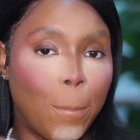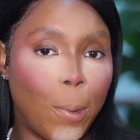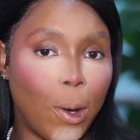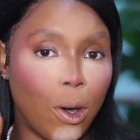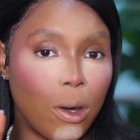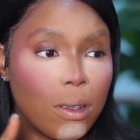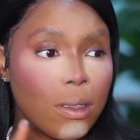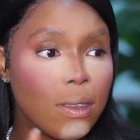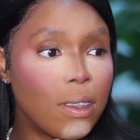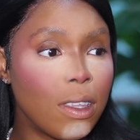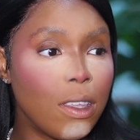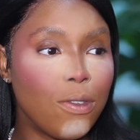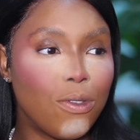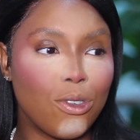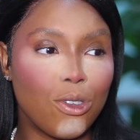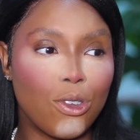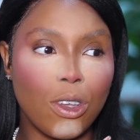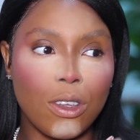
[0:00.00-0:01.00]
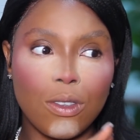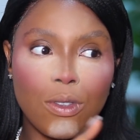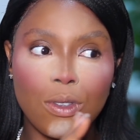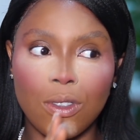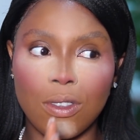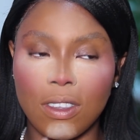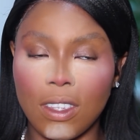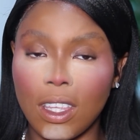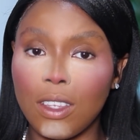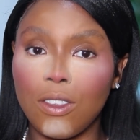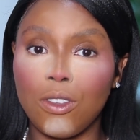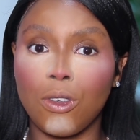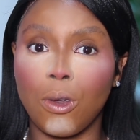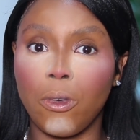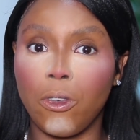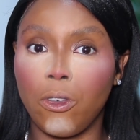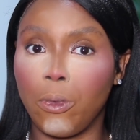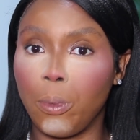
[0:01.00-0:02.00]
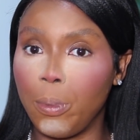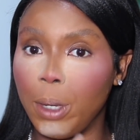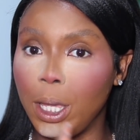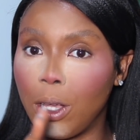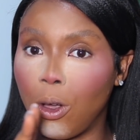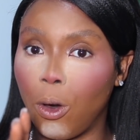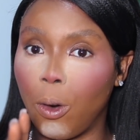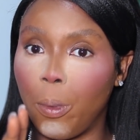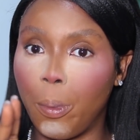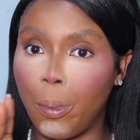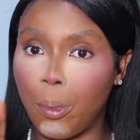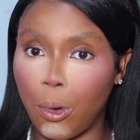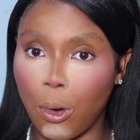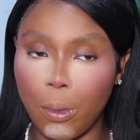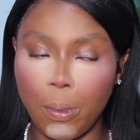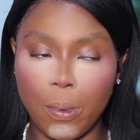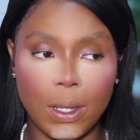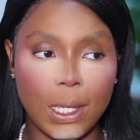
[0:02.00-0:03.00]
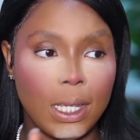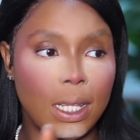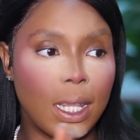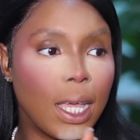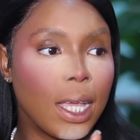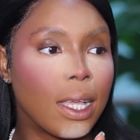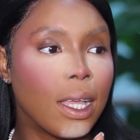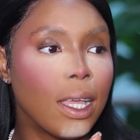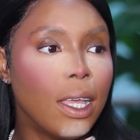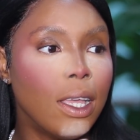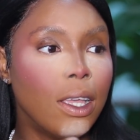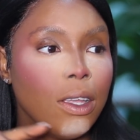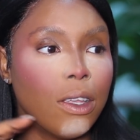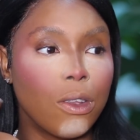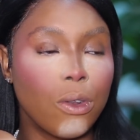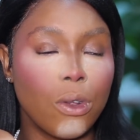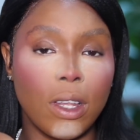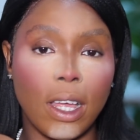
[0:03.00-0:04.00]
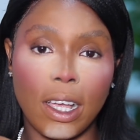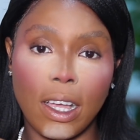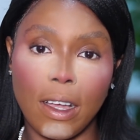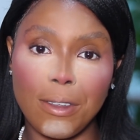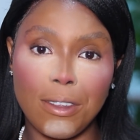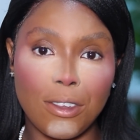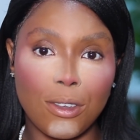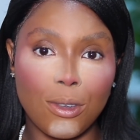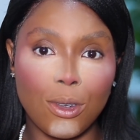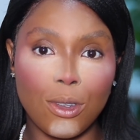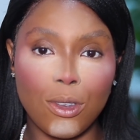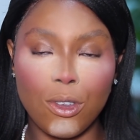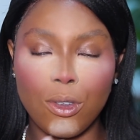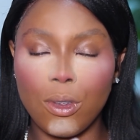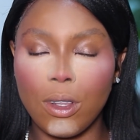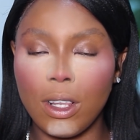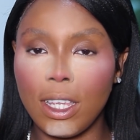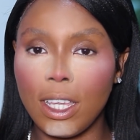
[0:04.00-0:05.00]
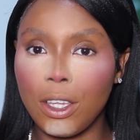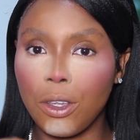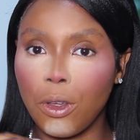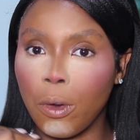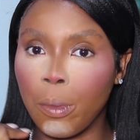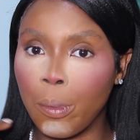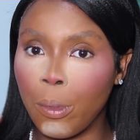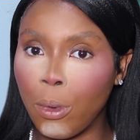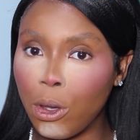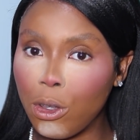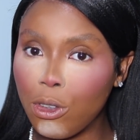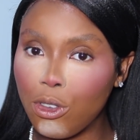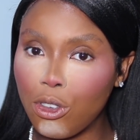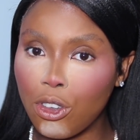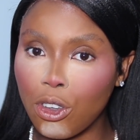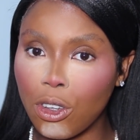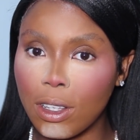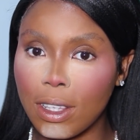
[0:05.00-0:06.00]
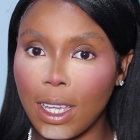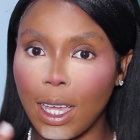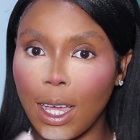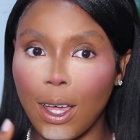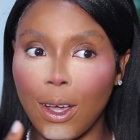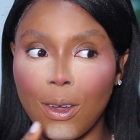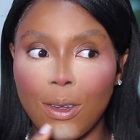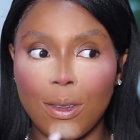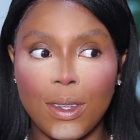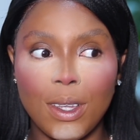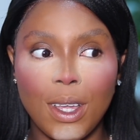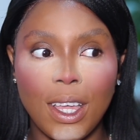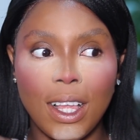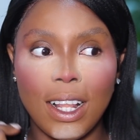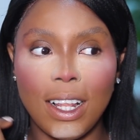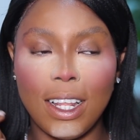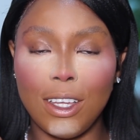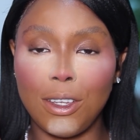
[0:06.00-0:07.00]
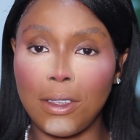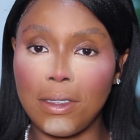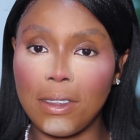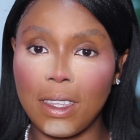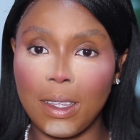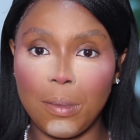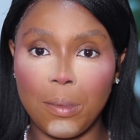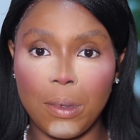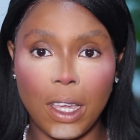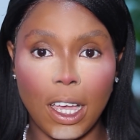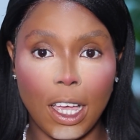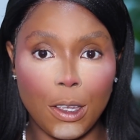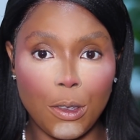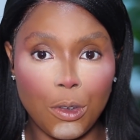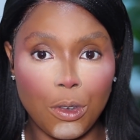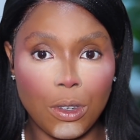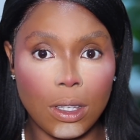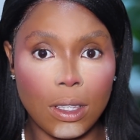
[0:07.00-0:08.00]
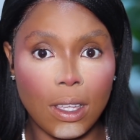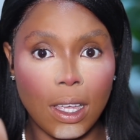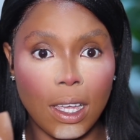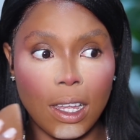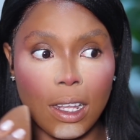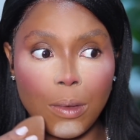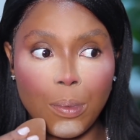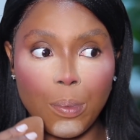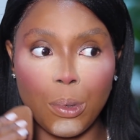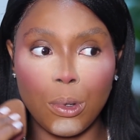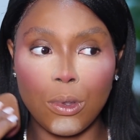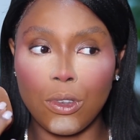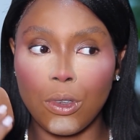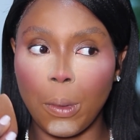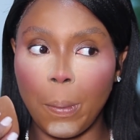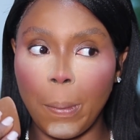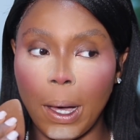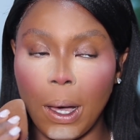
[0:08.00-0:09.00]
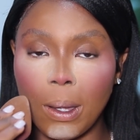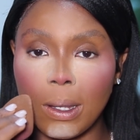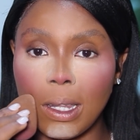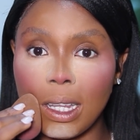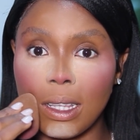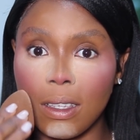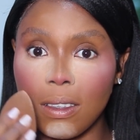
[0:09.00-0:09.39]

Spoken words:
But if you just set your makeup properly, like, You know, like I've shown you, lay your moisture down, let your skin be hydrated, put your powder.